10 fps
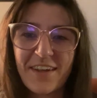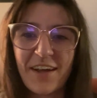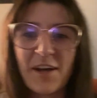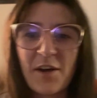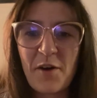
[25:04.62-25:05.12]

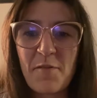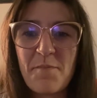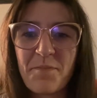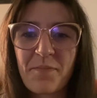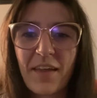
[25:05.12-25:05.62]

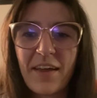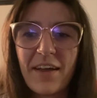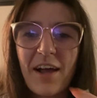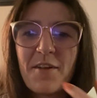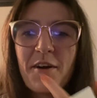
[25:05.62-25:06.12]

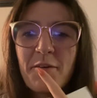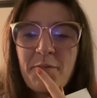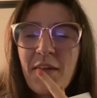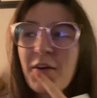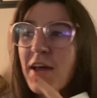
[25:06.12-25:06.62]
I
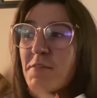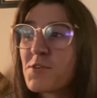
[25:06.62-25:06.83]
know, okay,